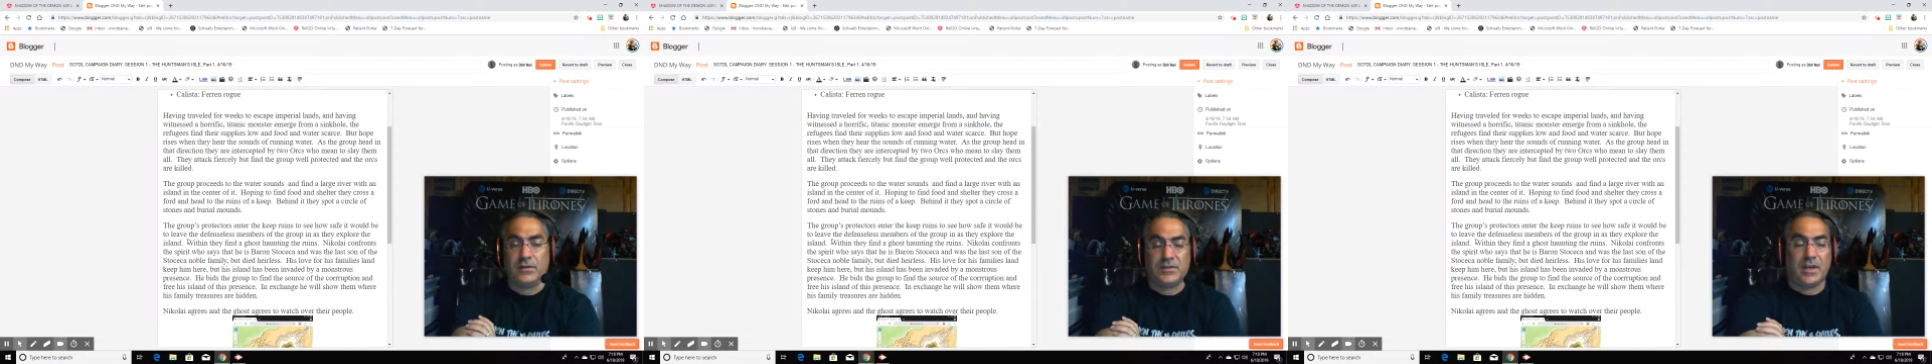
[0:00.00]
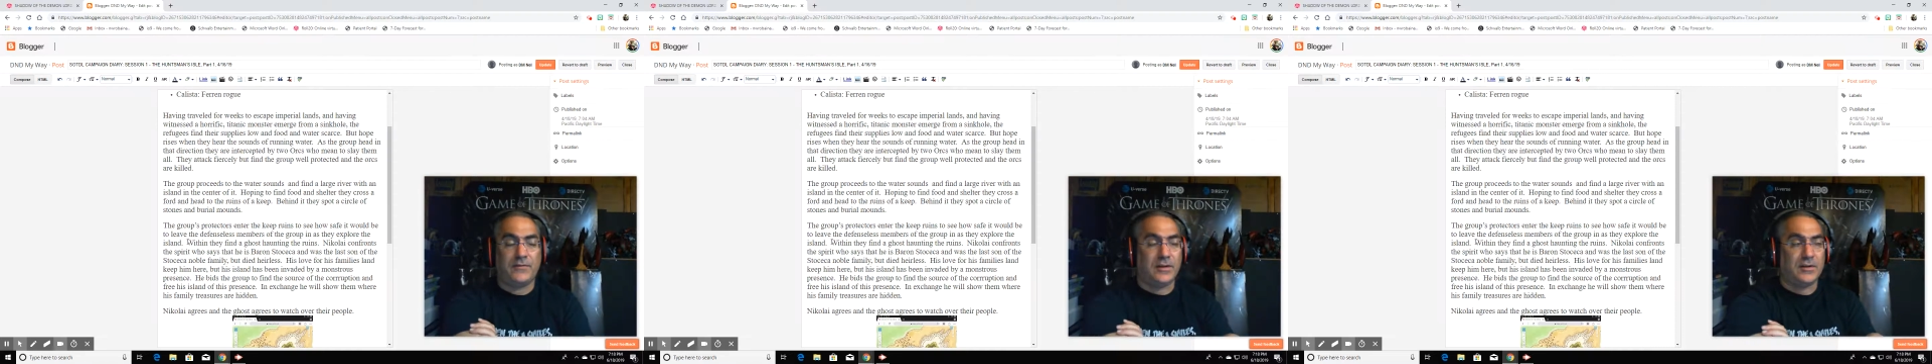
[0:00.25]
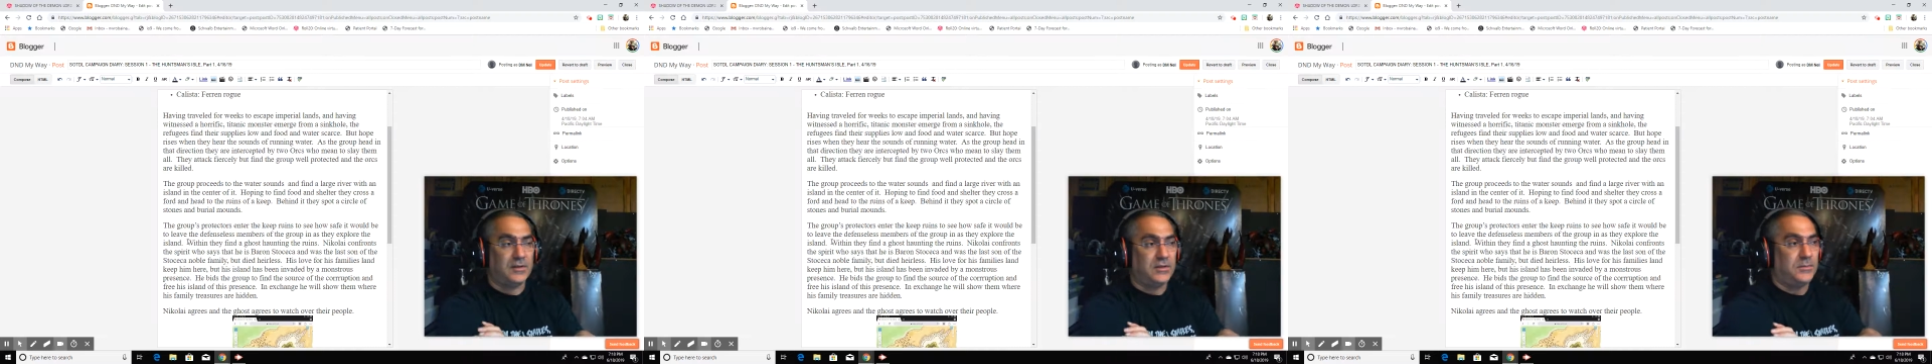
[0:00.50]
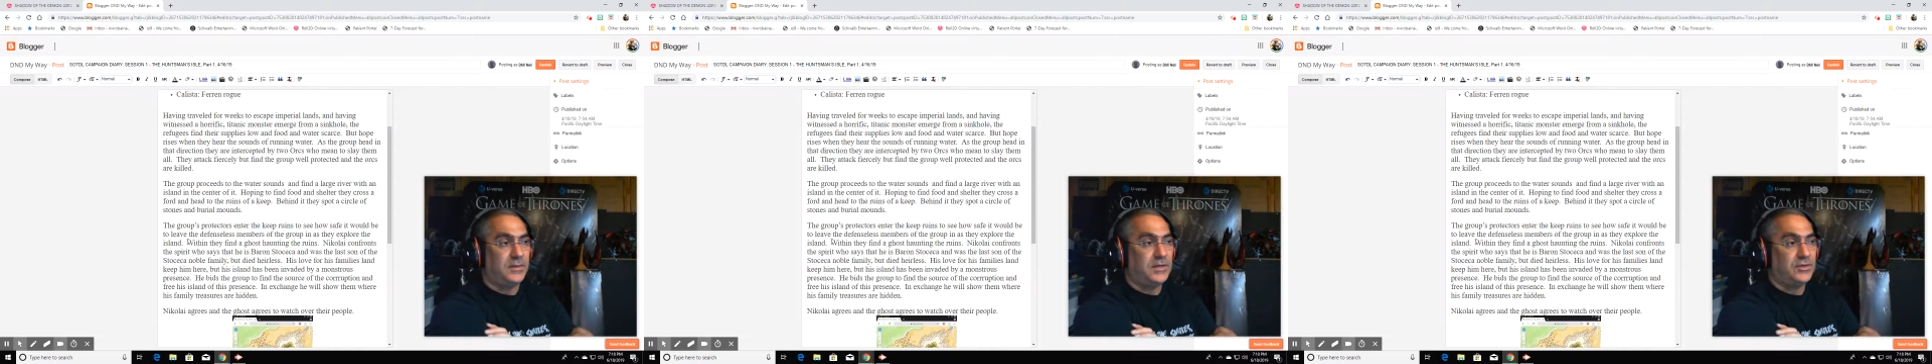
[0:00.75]
a safe
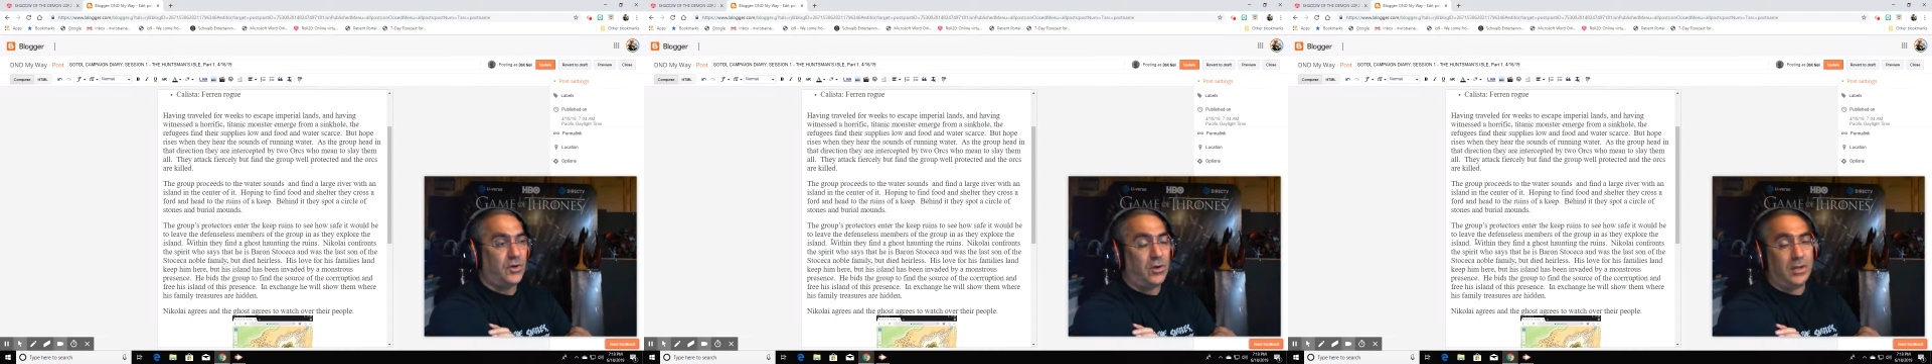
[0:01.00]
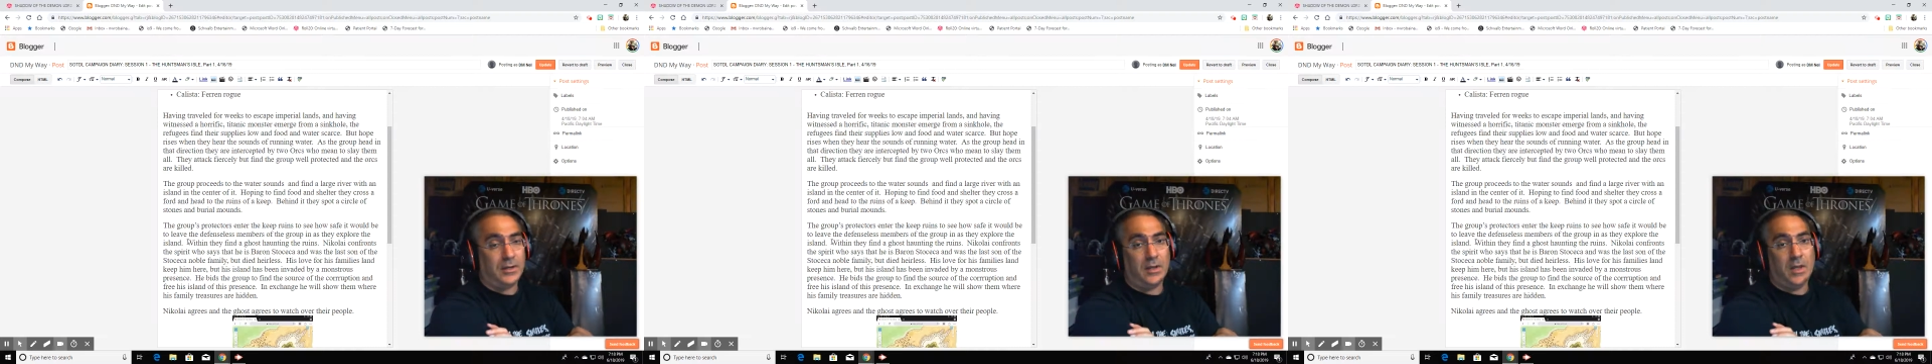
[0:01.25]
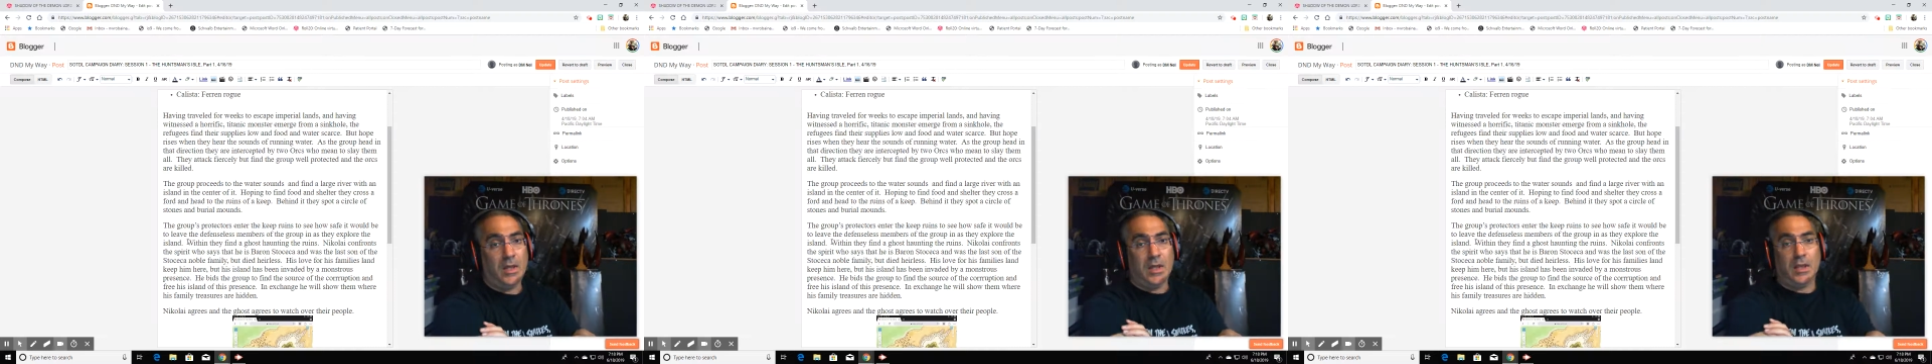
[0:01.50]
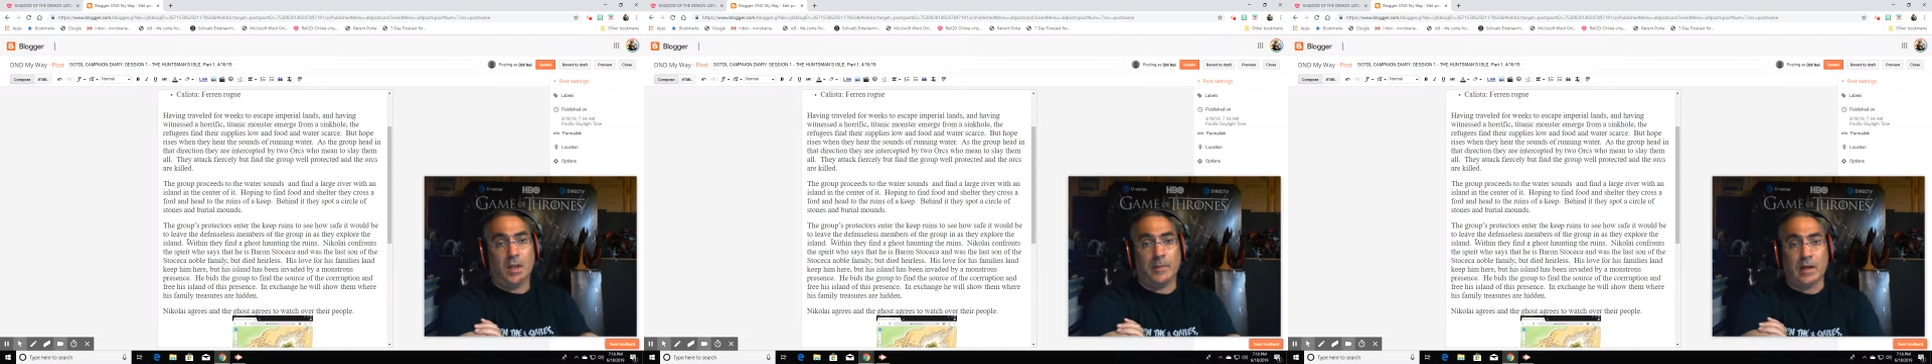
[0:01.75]
distance, but they saw it
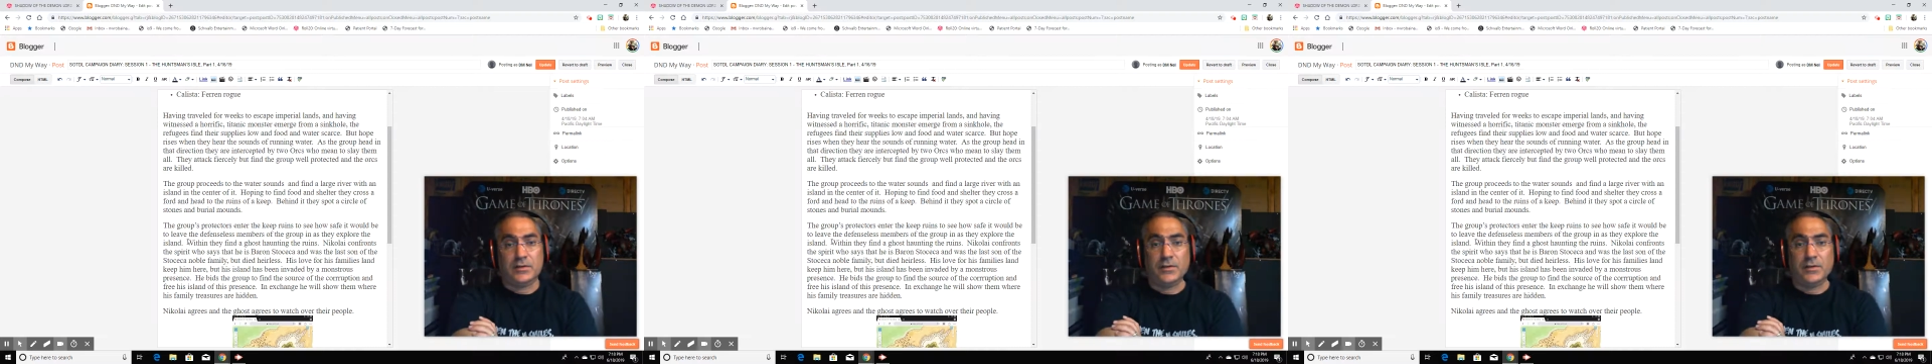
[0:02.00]
come out.